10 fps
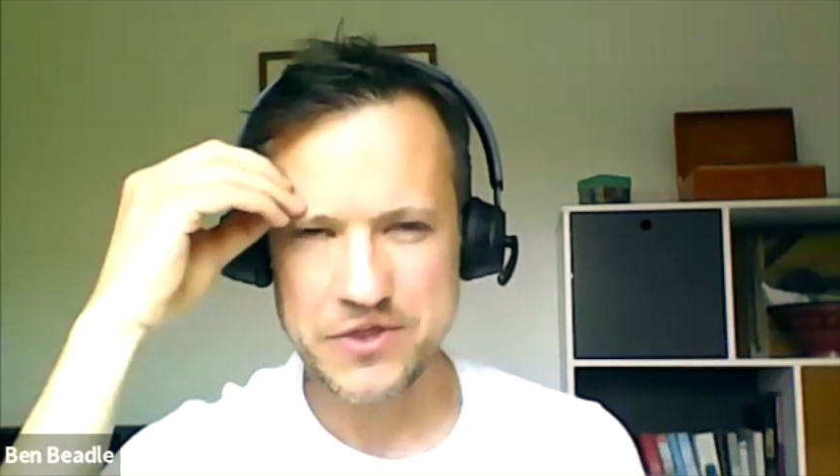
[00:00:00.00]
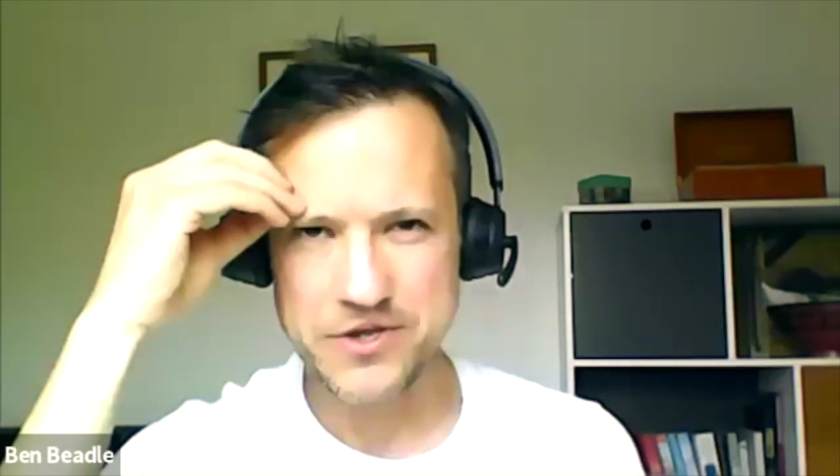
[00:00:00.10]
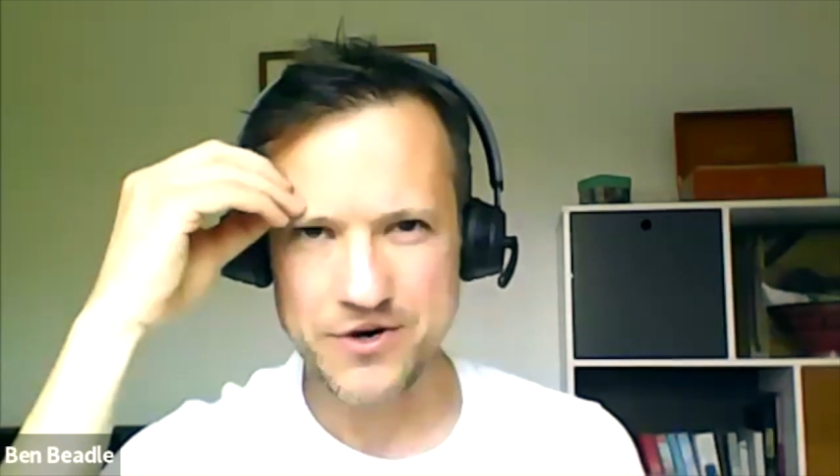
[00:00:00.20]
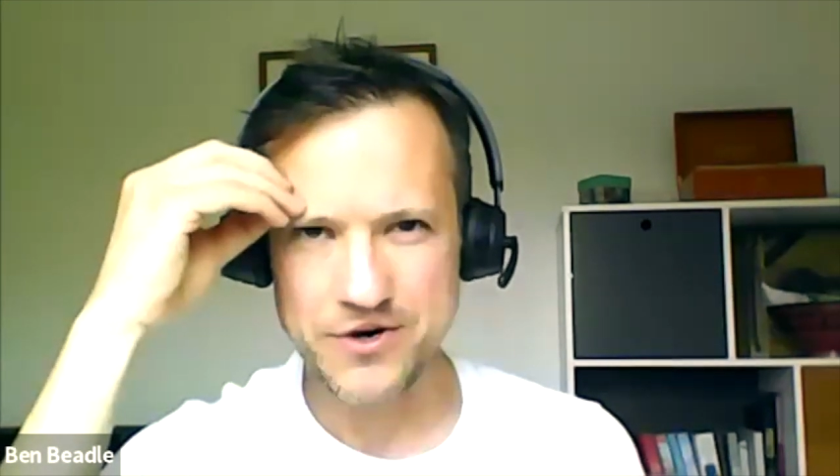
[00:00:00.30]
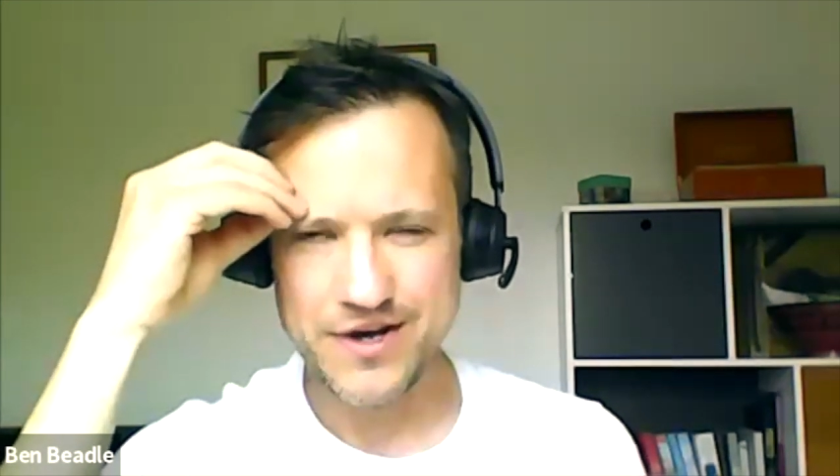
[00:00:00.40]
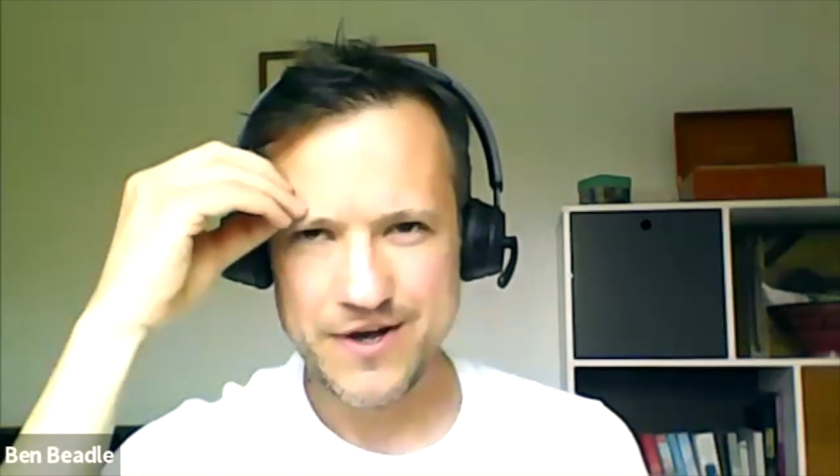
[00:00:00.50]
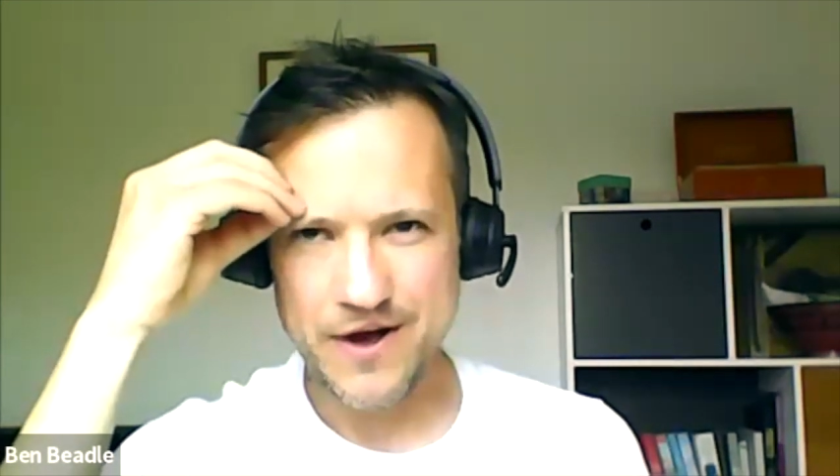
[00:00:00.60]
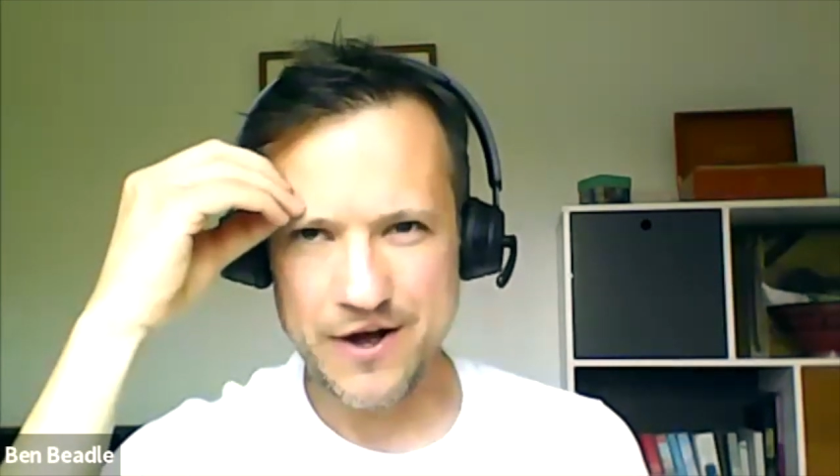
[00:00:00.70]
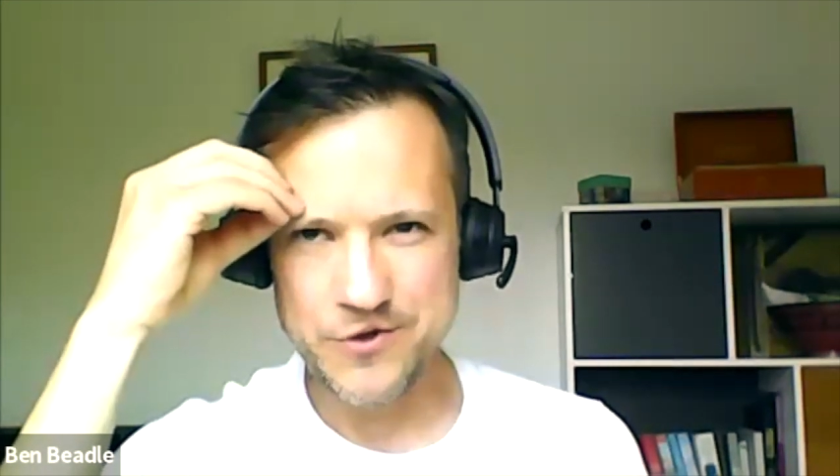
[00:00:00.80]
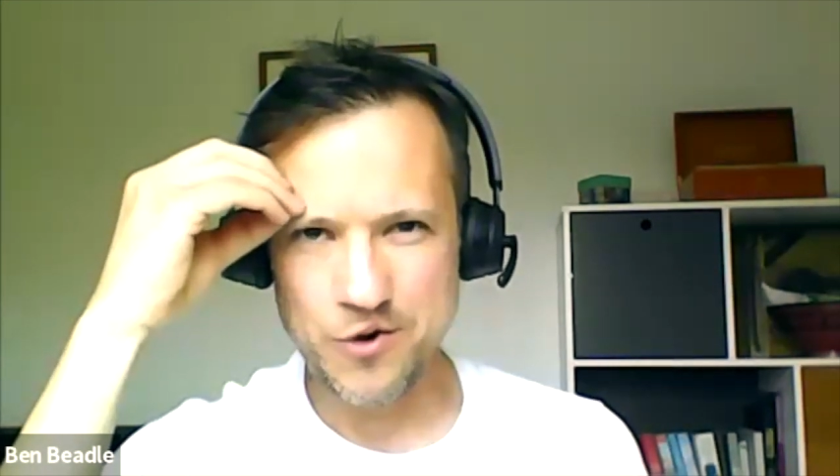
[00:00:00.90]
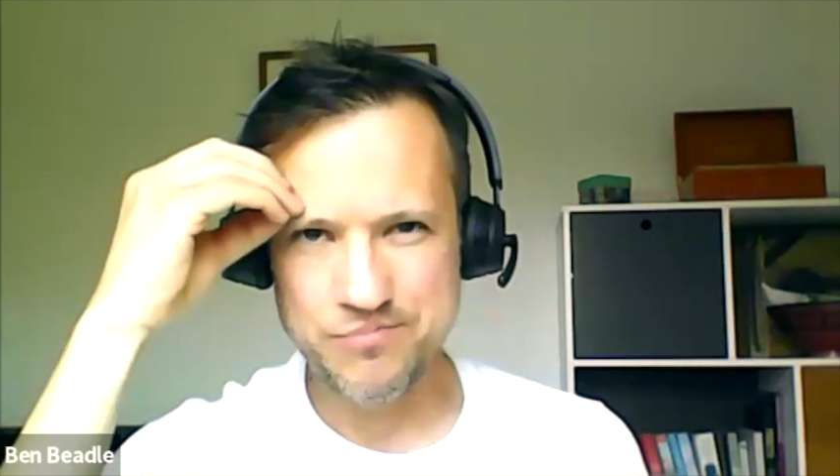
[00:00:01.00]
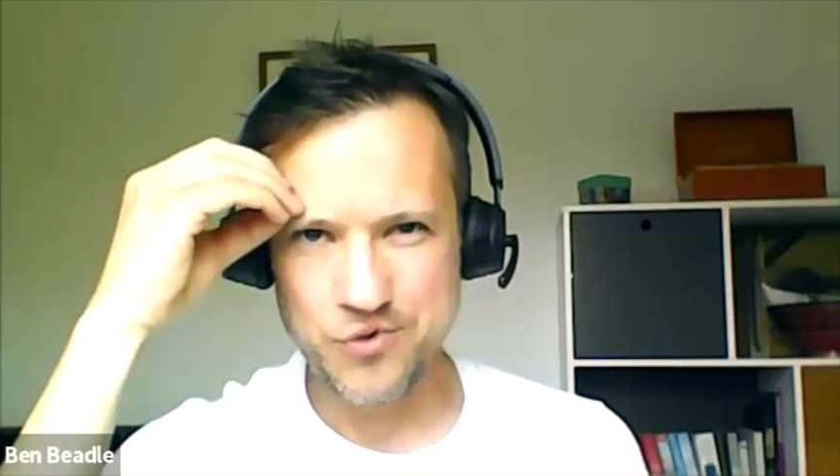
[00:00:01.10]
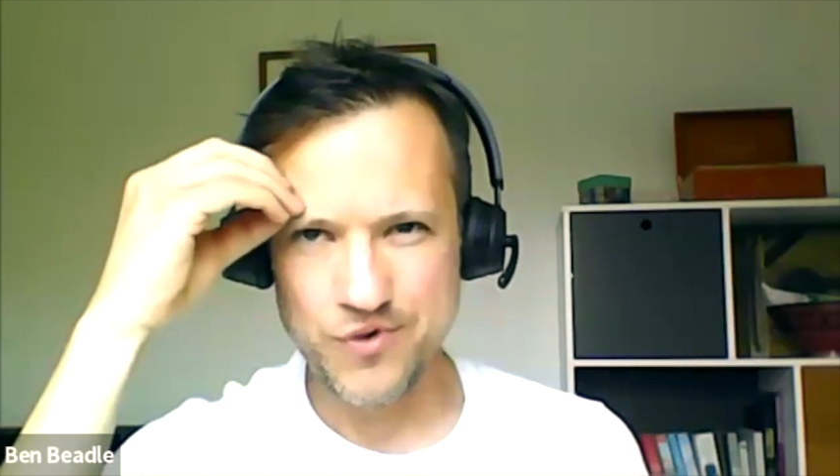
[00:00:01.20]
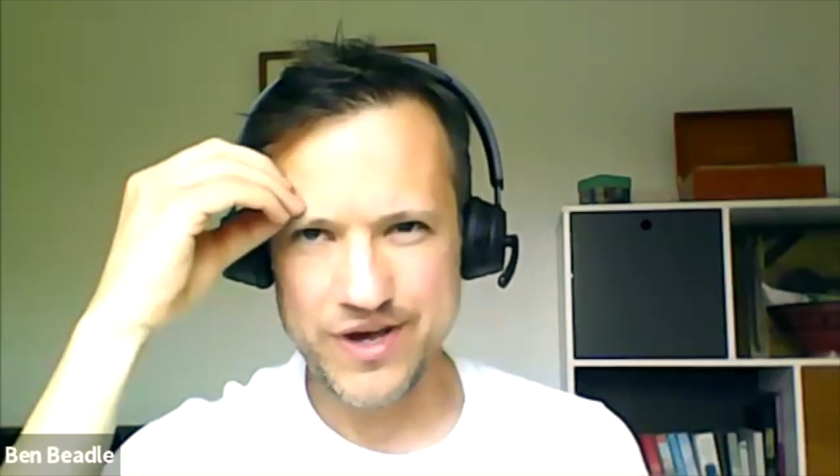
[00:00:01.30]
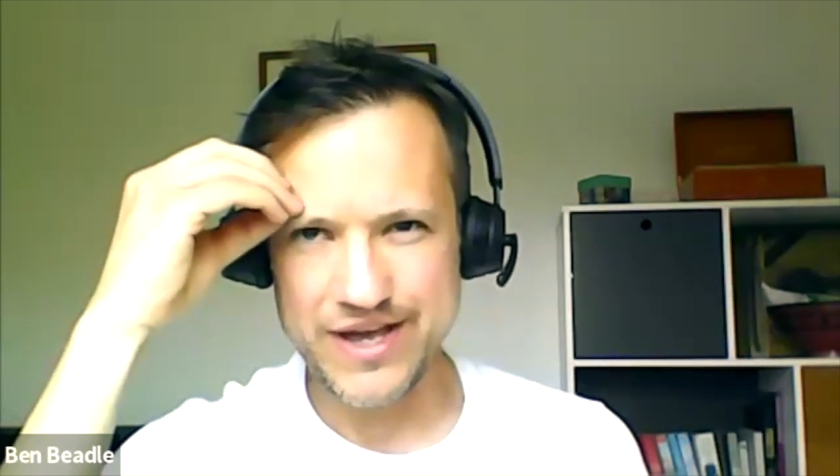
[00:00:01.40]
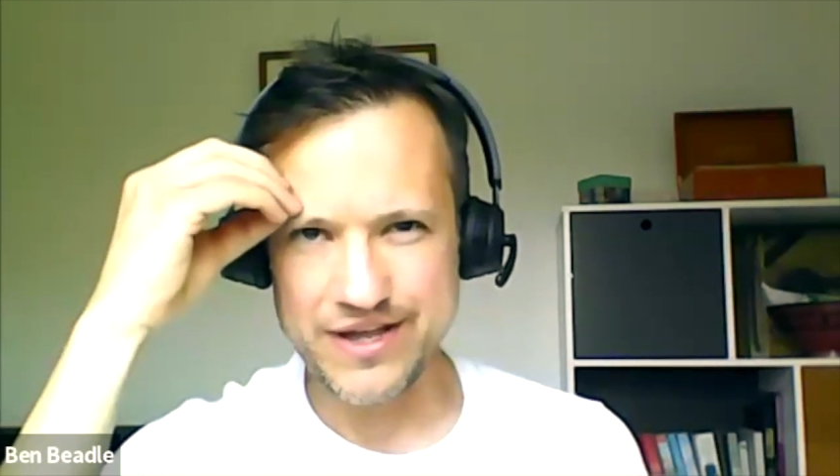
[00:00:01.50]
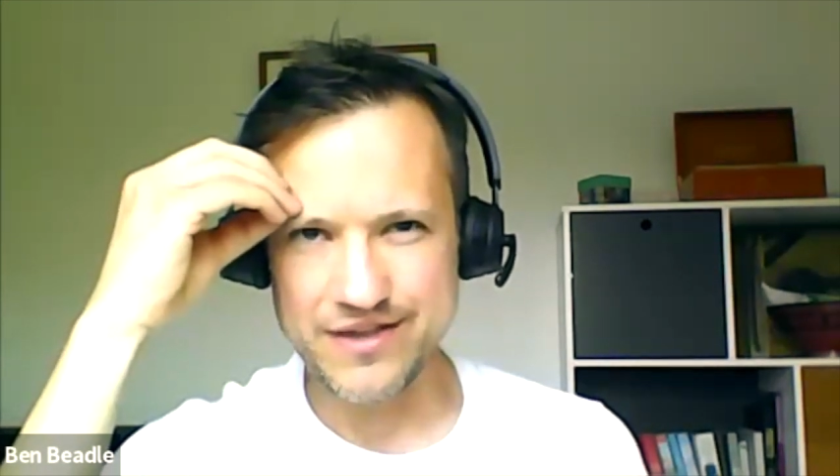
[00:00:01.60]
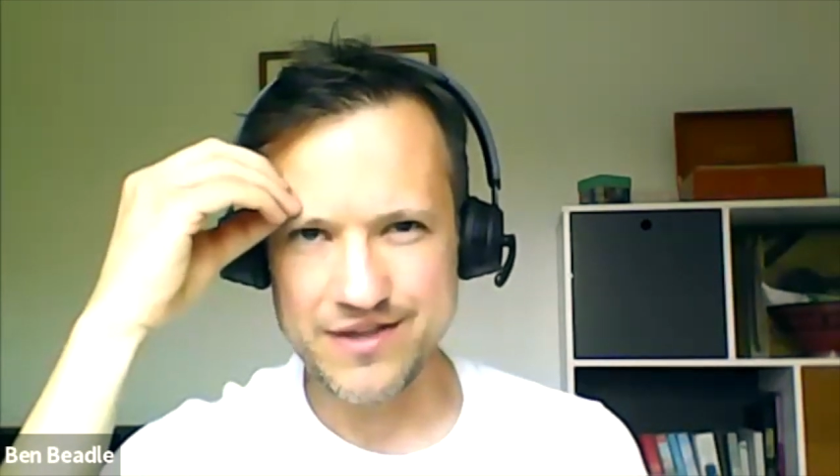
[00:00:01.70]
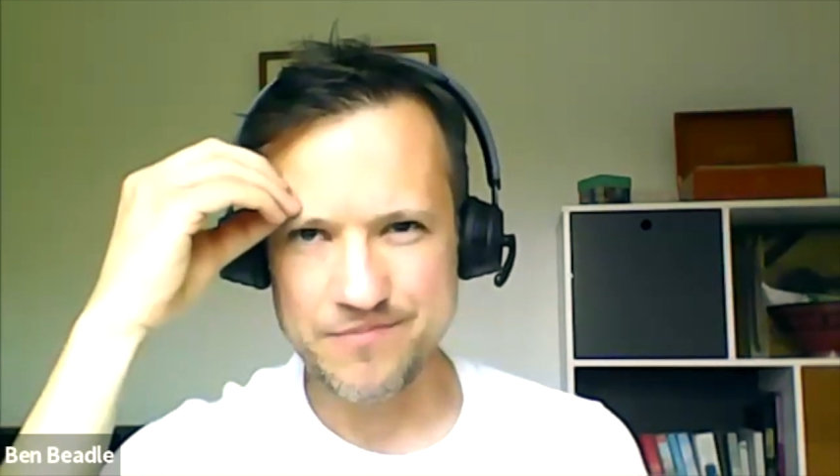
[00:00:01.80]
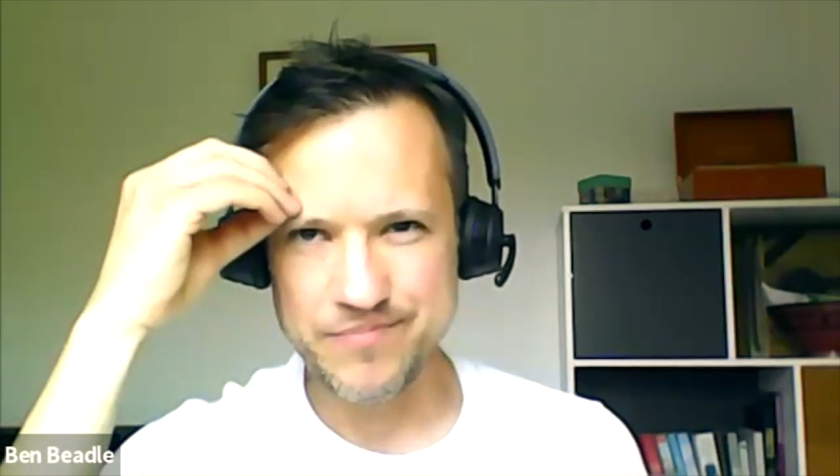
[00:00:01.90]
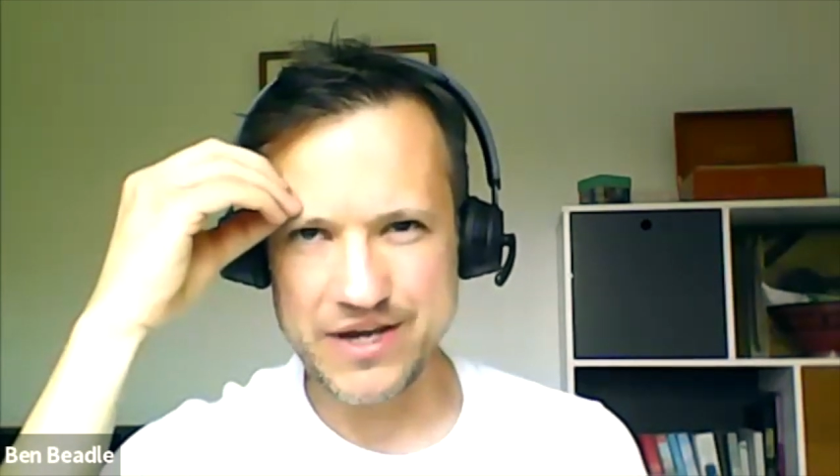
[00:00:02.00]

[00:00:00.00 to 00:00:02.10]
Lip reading: not brought in